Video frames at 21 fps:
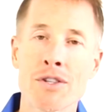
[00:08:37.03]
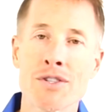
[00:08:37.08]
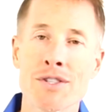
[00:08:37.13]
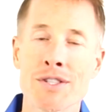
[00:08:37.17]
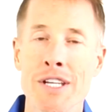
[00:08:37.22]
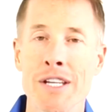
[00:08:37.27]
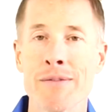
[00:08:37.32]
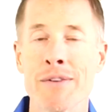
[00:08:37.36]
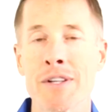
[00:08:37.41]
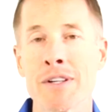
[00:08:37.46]

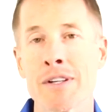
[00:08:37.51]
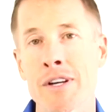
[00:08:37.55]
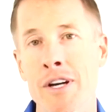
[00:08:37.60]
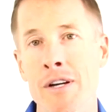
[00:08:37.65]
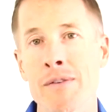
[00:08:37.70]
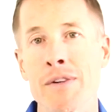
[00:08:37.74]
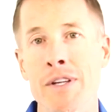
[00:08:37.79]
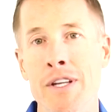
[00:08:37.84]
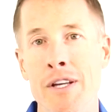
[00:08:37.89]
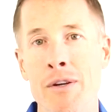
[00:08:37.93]
Stephen
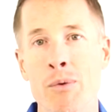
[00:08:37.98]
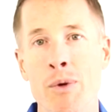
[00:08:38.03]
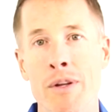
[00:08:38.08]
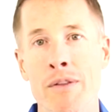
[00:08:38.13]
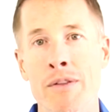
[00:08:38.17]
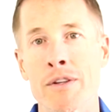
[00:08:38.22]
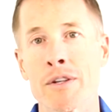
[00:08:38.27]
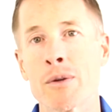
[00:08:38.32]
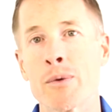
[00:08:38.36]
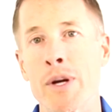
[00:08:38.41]
Covey had
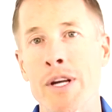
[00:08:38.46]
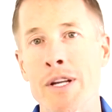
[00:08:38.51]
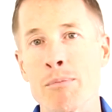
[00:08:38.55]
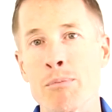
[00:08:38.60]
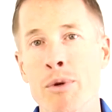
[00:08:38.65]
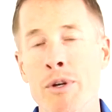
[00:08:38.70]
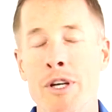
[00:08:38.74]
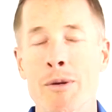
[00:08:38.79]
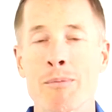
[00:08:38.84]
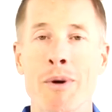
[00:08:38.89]
written the
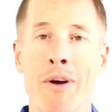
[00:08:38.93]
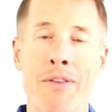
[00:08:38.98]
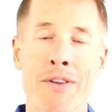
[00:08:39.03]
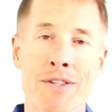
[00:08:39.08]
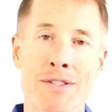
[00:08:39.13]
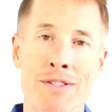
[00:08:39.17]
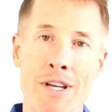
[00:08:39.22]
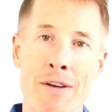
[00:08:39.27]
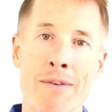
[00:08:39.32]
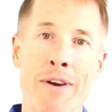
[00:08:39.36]
great book about
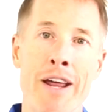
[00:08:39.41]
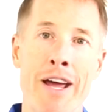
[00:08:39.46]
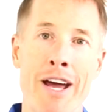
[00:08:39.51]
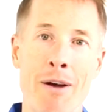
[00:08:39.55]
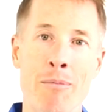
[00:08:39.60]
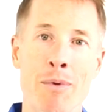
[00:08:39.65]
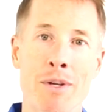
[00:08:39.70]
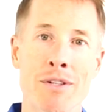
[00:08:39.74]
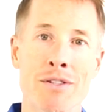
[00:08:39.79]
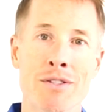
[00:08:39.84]
the 7
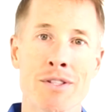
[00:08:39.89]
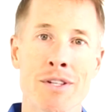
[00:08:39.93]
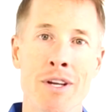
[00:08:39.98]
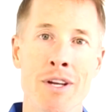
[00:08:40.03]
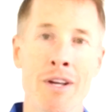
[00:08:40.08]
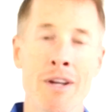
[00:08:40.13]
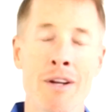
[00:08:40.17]
habits.